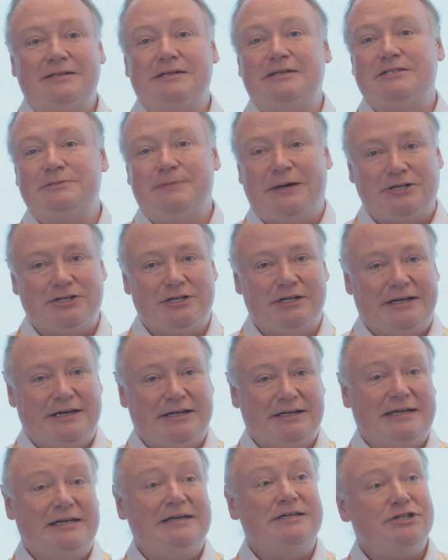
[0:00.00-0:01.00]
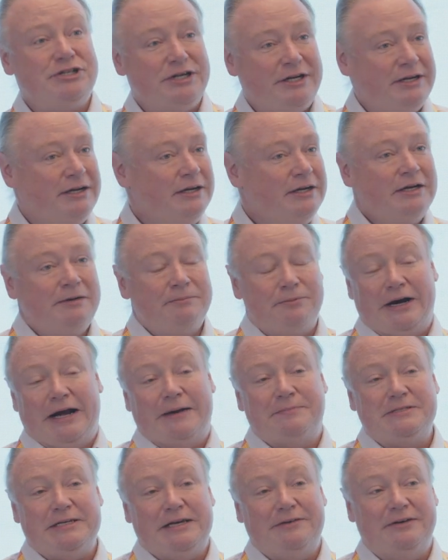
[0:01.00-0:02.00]
especially in INGI,
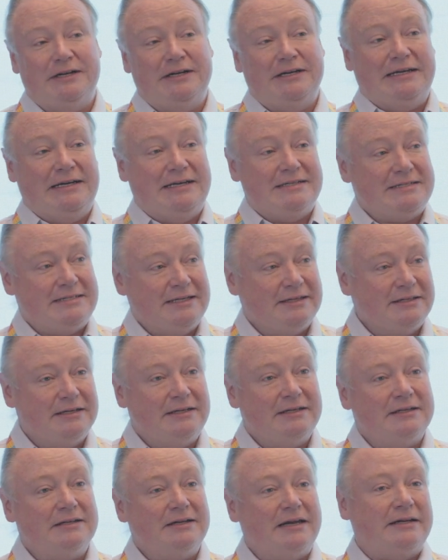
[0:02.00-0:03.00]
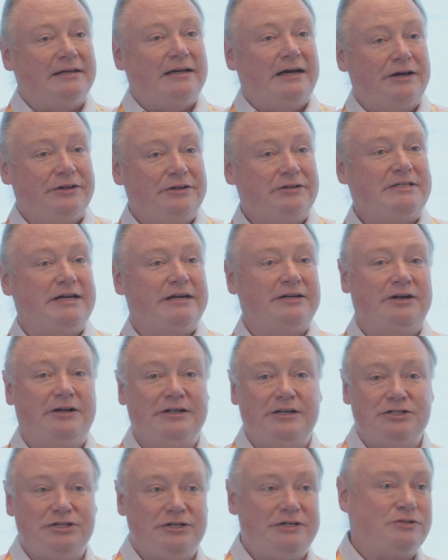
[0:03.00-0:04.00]
perhaps even in eSignet and other
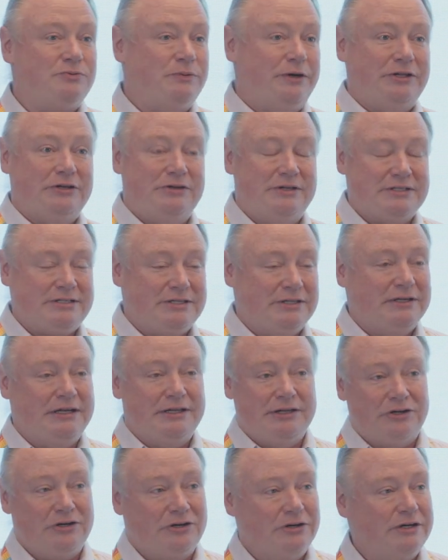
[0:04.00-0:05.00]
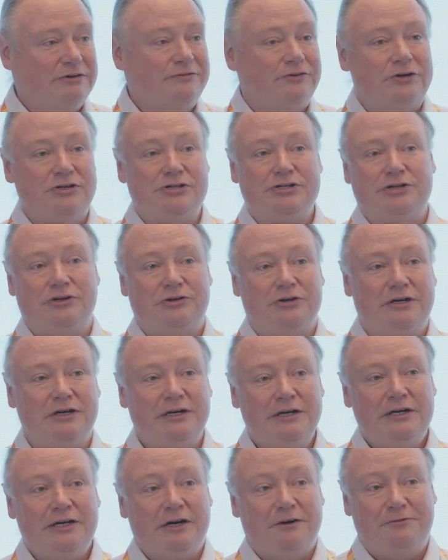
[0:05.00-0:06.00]
technologies, whether it's in the current version or
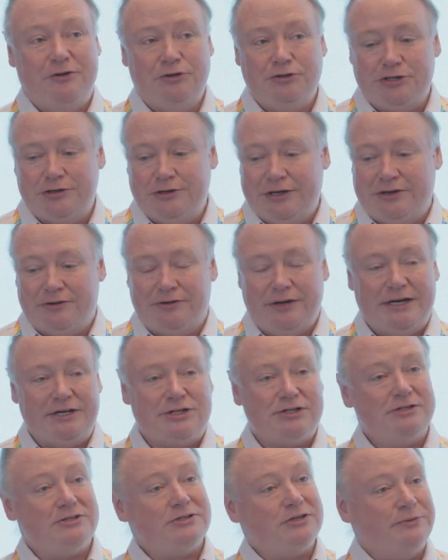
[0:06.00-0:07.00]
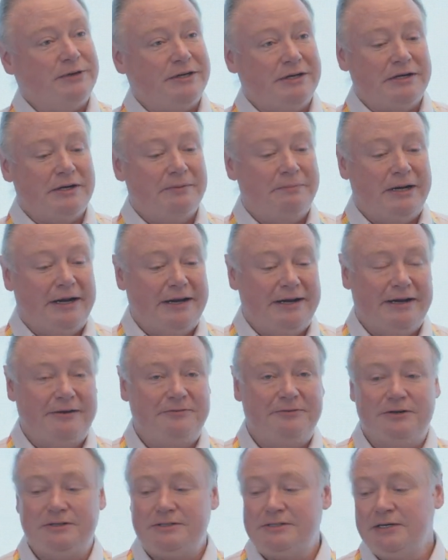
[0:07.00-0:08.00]
a future iteration, so that we can combine
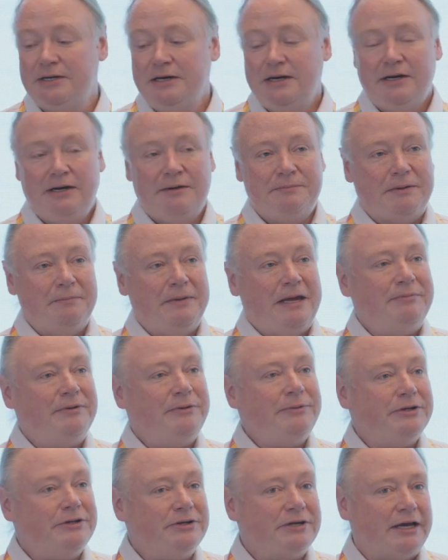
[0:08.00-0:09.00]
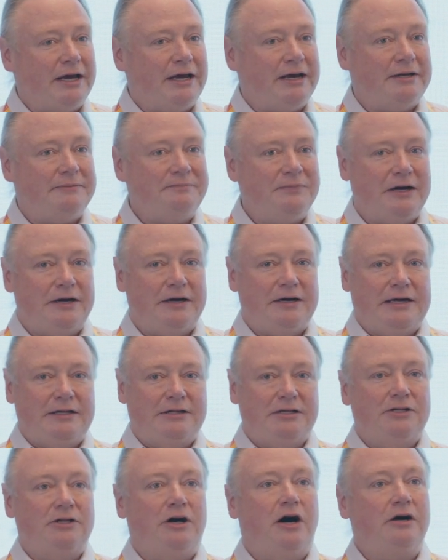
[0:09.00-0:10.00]
efforts. But maybe we look at, in
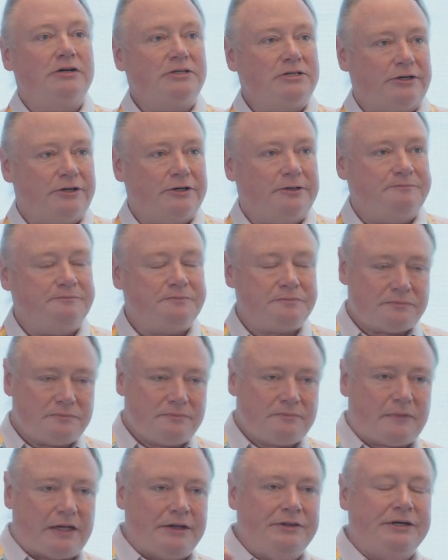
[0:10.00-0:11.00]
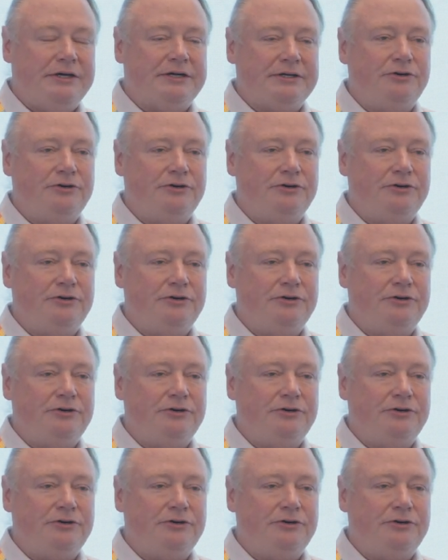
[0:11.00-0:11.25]
the long term, the